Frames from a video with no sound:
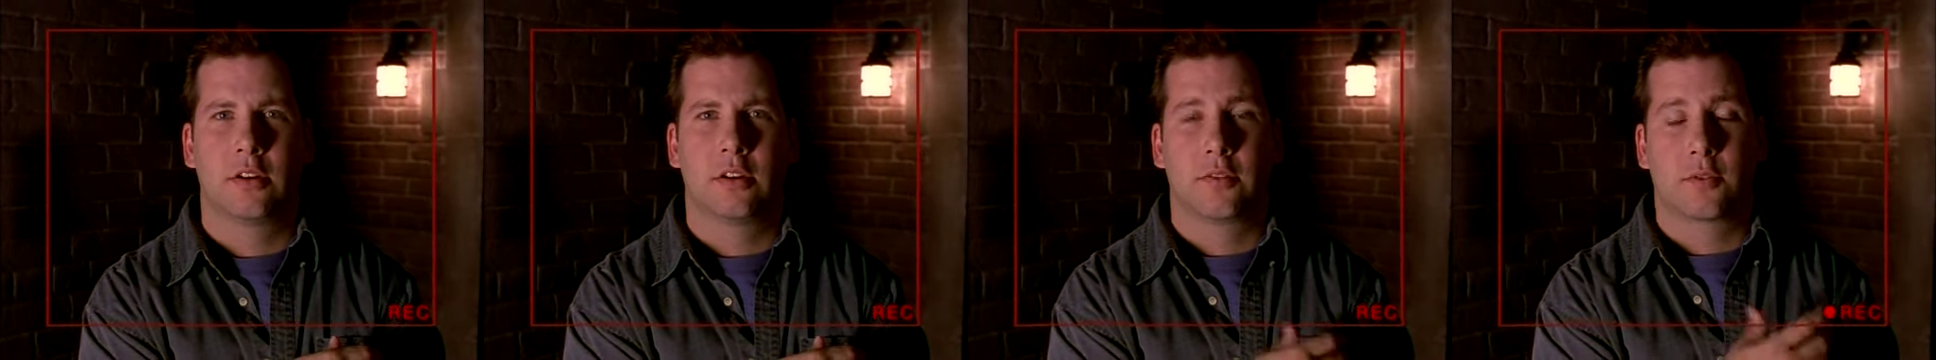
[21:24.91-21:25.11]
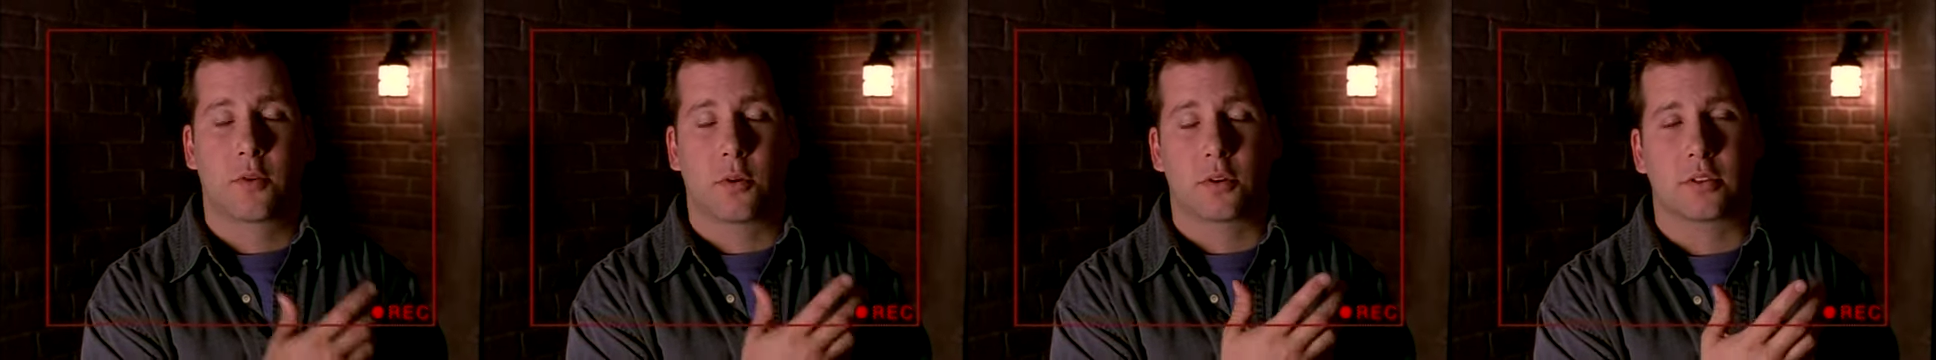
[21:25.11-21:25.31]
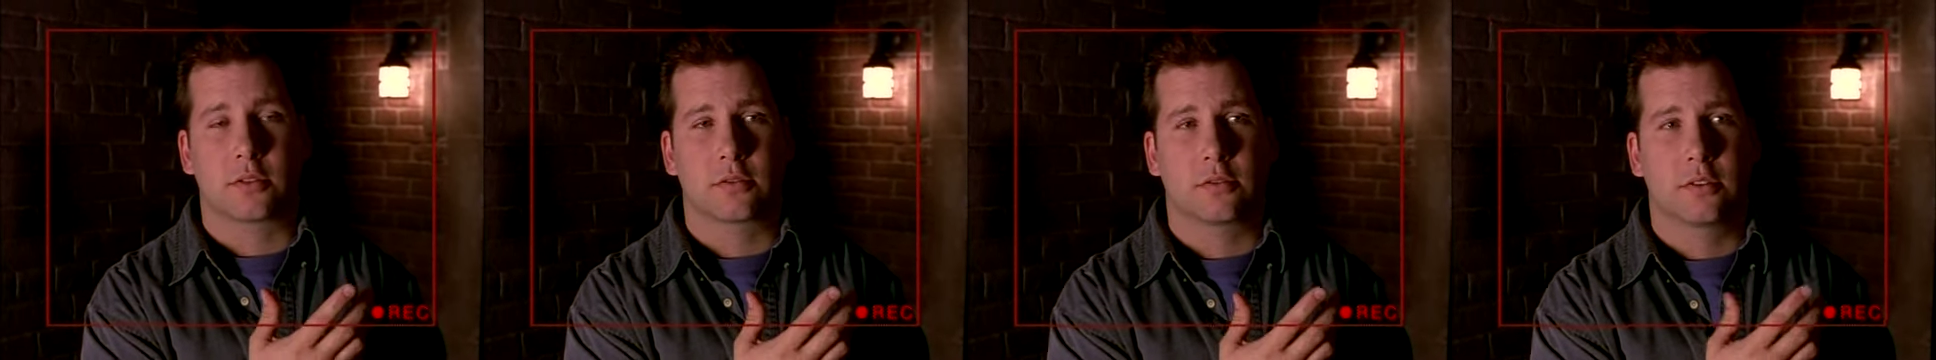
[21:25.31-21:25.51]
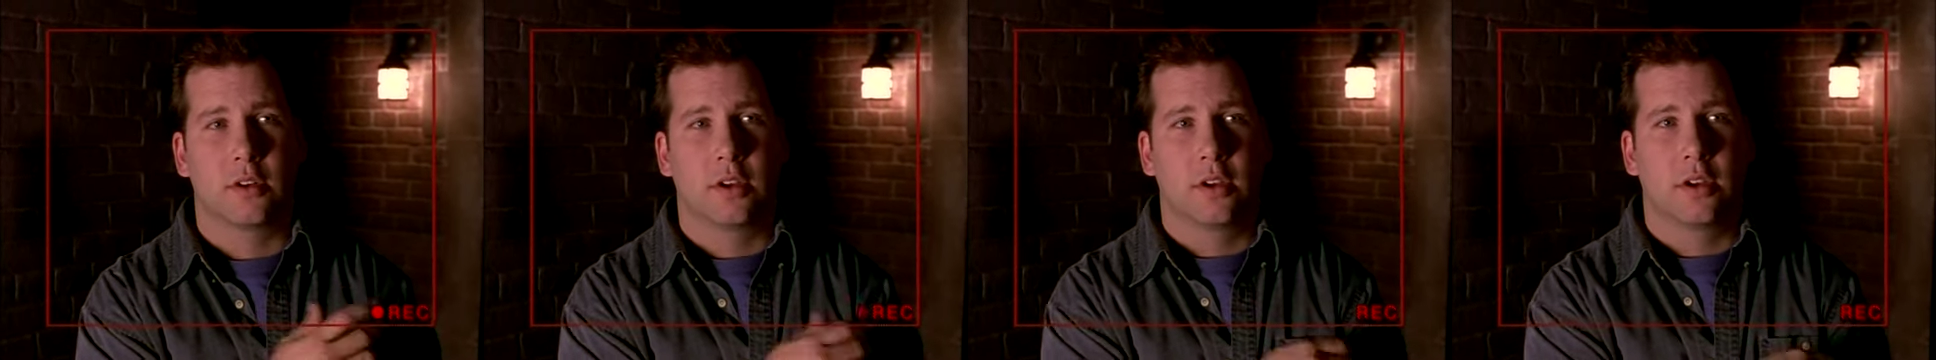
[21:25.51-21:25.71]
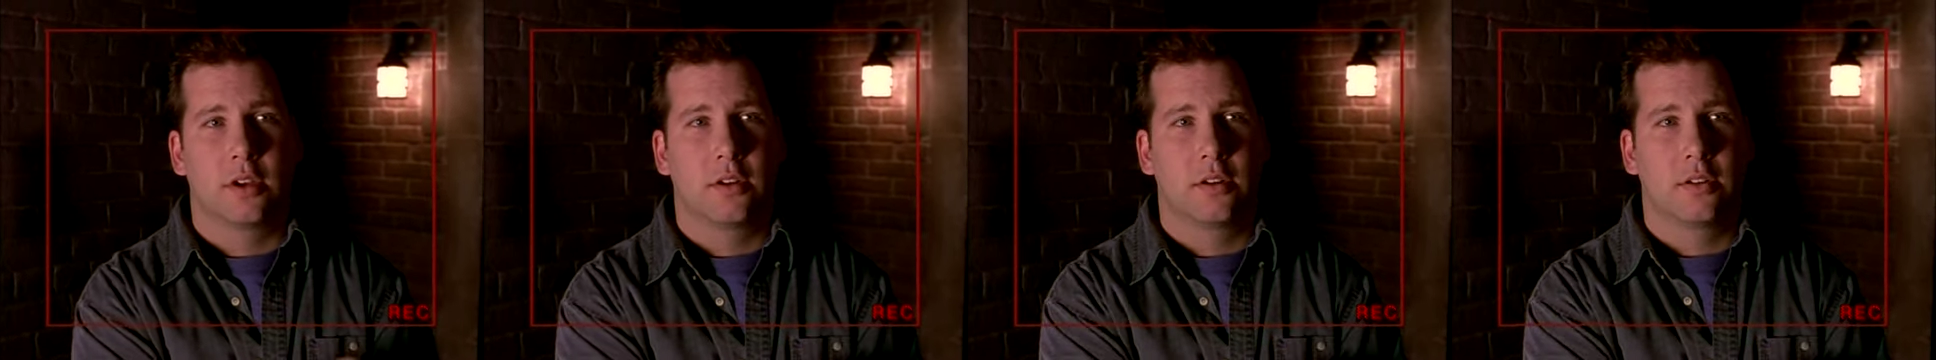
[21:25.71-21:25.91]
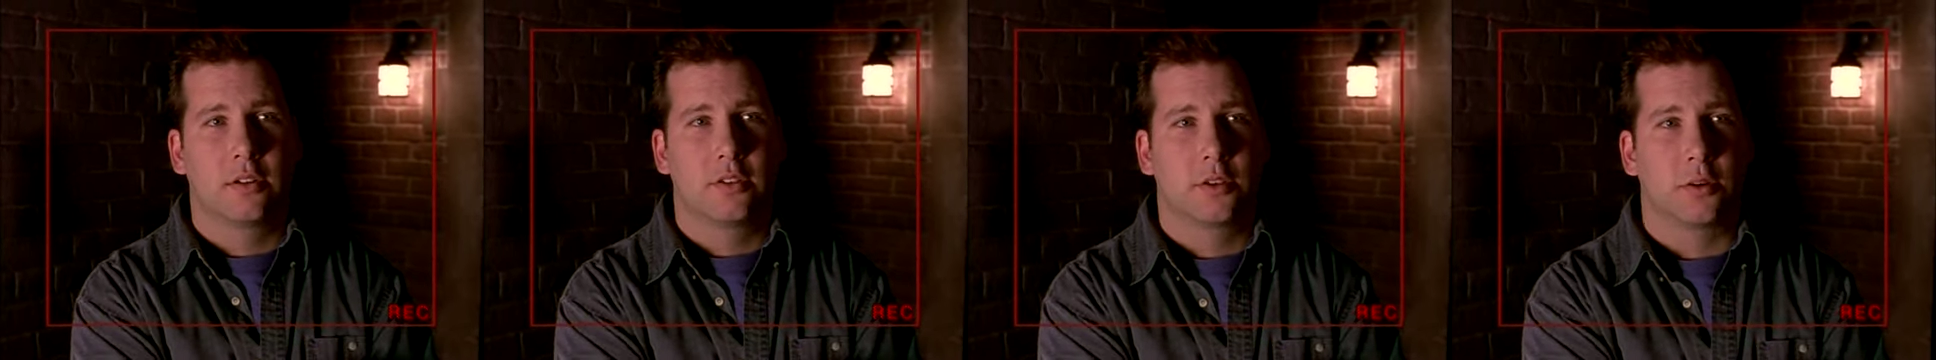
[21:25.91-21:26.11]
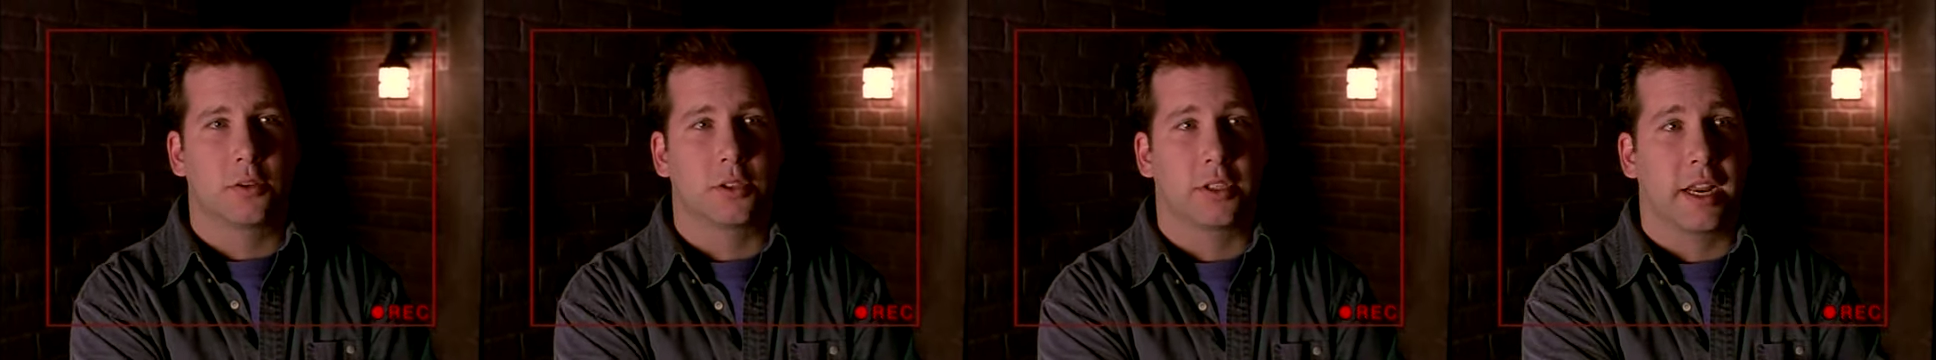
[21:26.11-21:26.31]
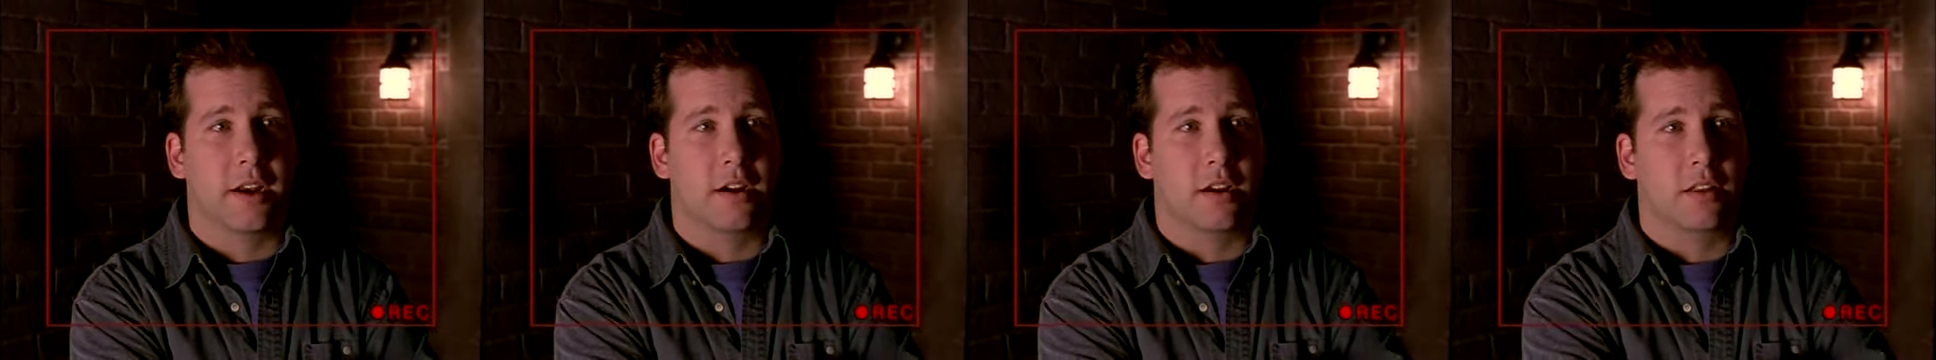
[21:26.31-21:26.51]
Of course, George
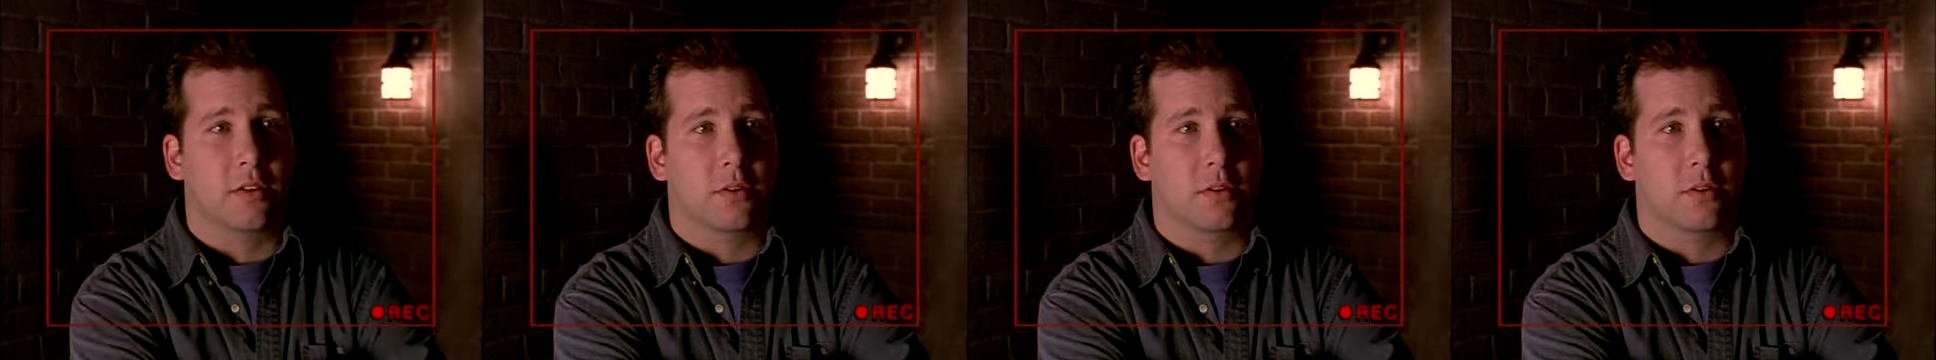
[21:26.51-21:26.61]
inherited